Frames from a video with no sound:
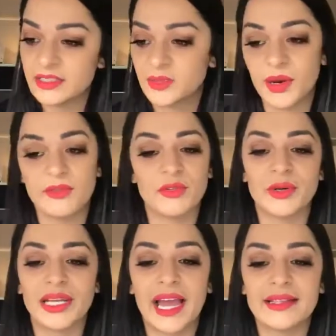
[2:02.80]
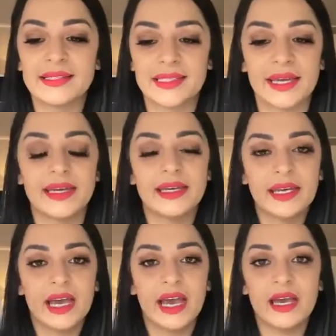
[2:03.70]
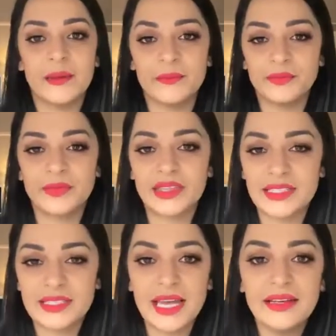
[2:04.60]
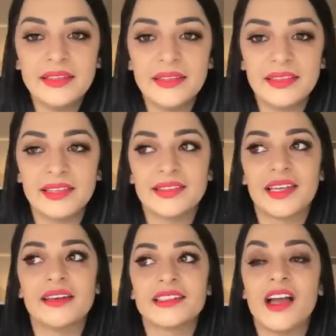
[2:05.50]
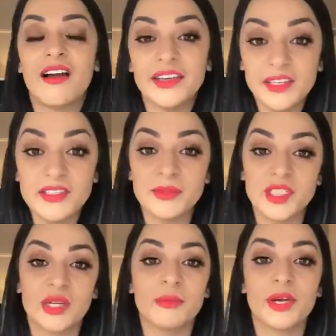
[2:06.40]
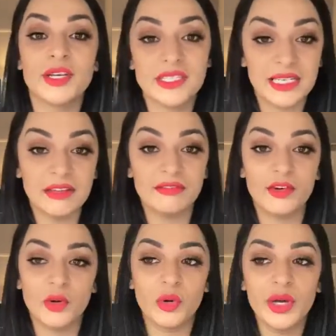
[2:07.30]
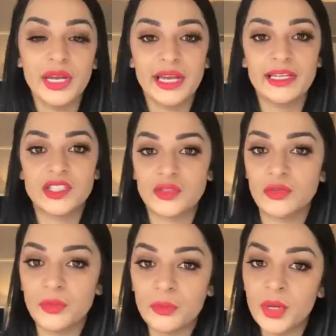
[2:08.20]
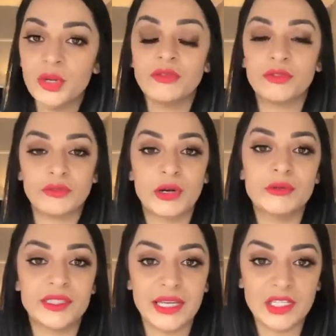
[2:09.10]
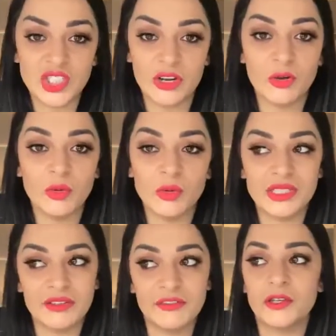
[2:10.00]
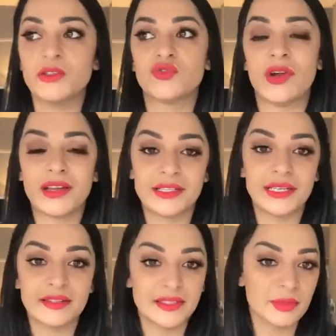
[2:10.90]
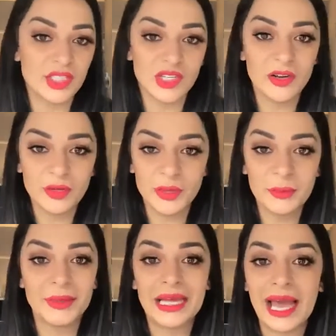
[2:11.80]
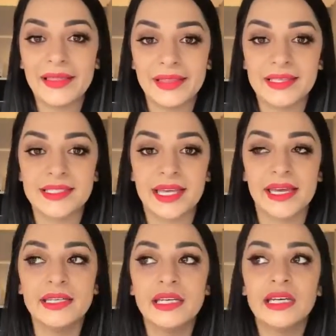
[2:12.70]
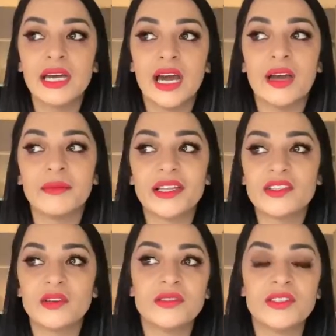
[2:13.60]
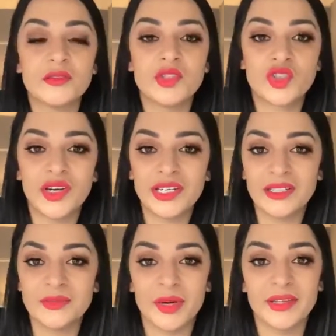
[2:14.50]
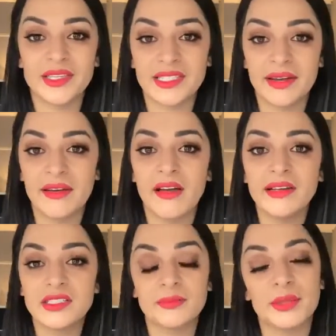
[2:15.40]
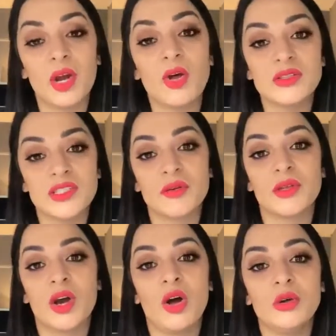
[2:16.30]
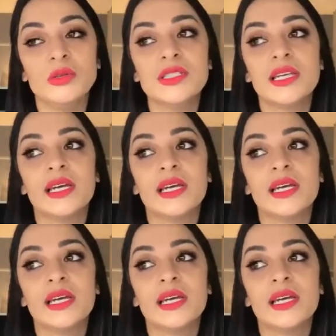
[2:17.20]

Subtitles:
so everyone gets it. The second thing that I use the machine personally for is to remove rosacea or diffuse redness, which a lot of people get in their skin. That's also triggered by the sunlight, but also the cold.